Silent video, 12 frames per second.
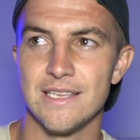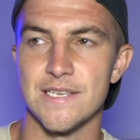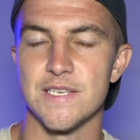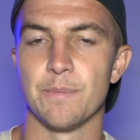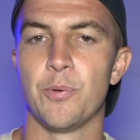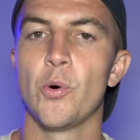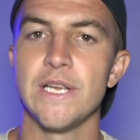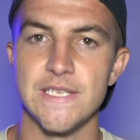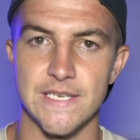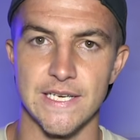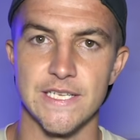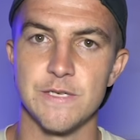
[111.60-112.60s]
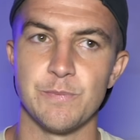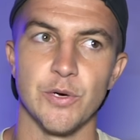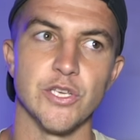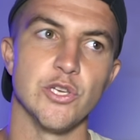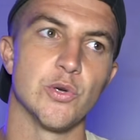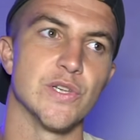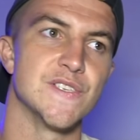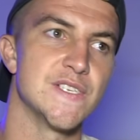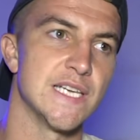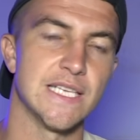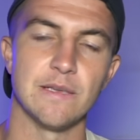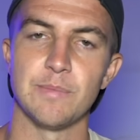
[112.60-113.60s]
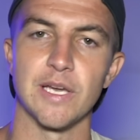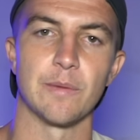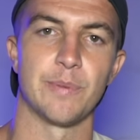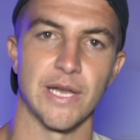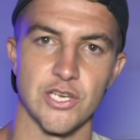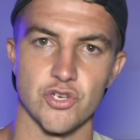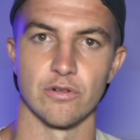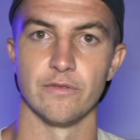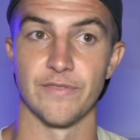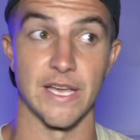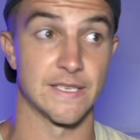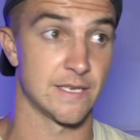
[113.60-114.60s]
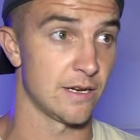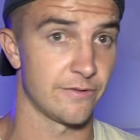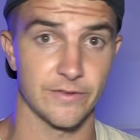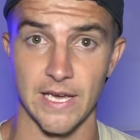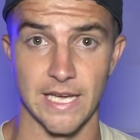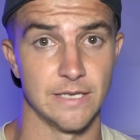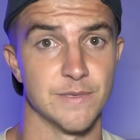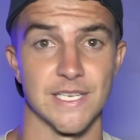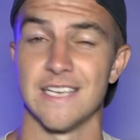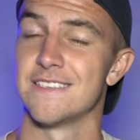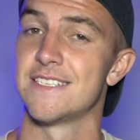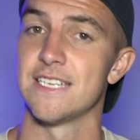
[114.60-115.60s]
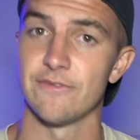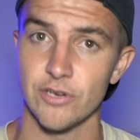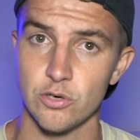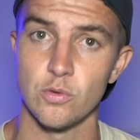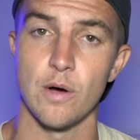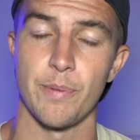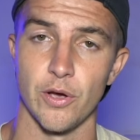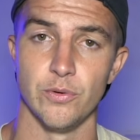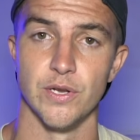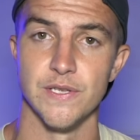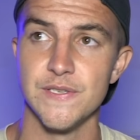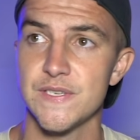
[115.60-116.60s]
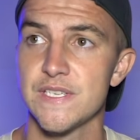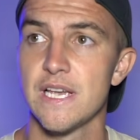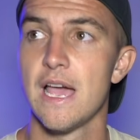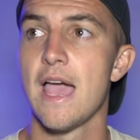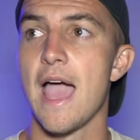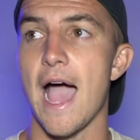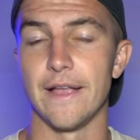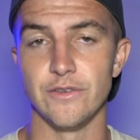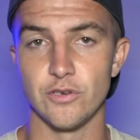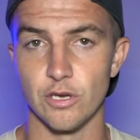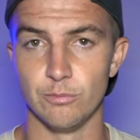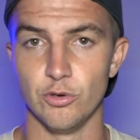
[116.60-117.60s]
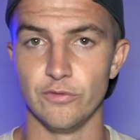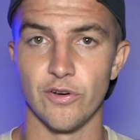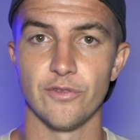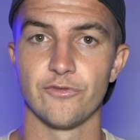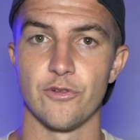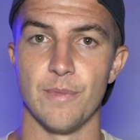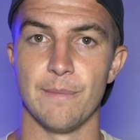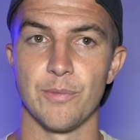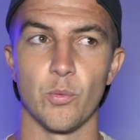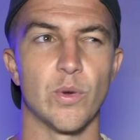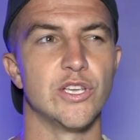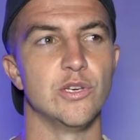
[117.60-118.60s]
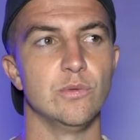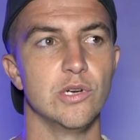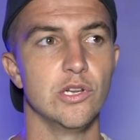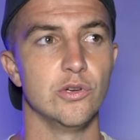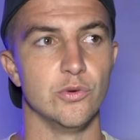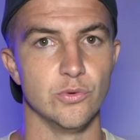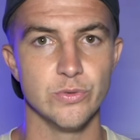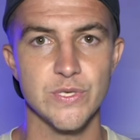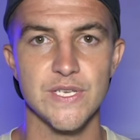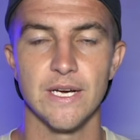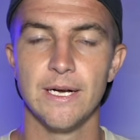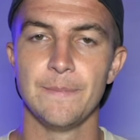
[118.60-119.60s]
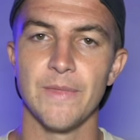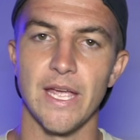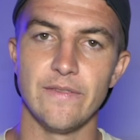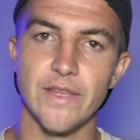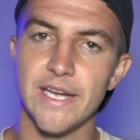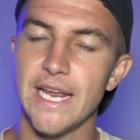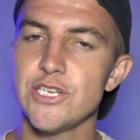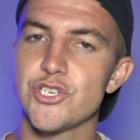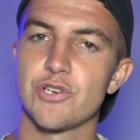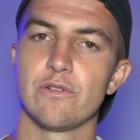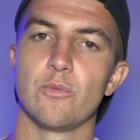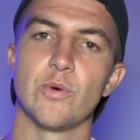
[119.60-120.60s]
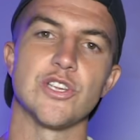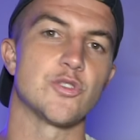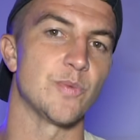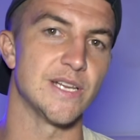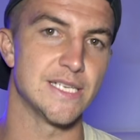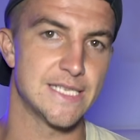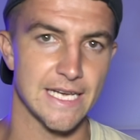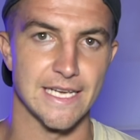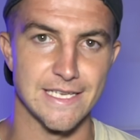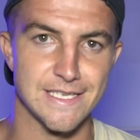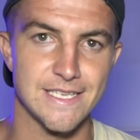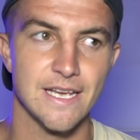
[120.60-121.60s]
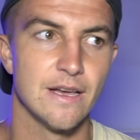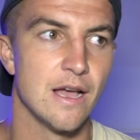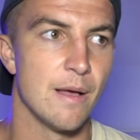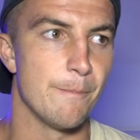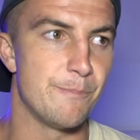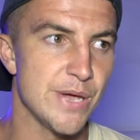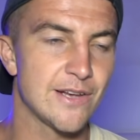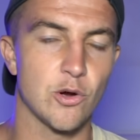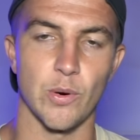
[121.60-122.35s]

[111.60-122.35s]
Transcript: disappointed, but you can see the bigger picture of their tough games against difficult opponents and you can move on from it. But when you lose, in the nature in which we did, big